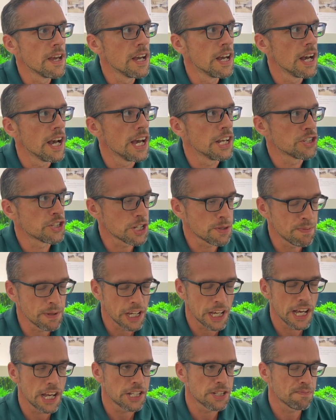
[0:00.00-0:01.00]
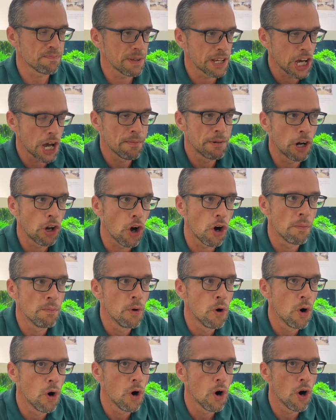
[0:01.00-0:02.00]
it's become a lot
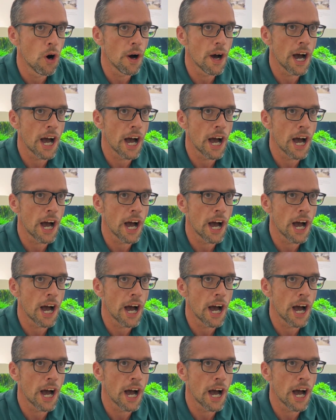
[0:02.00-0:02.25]
more